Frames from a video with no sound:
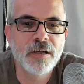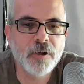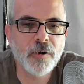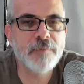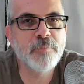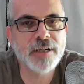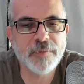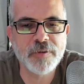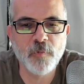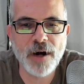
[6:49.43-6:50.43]
Go ahead and bring
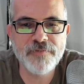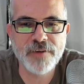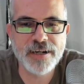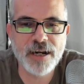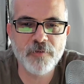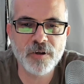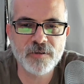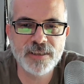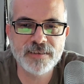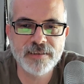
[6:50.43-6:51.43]
up the Wi-Fi
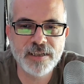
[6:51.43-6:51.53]
network list,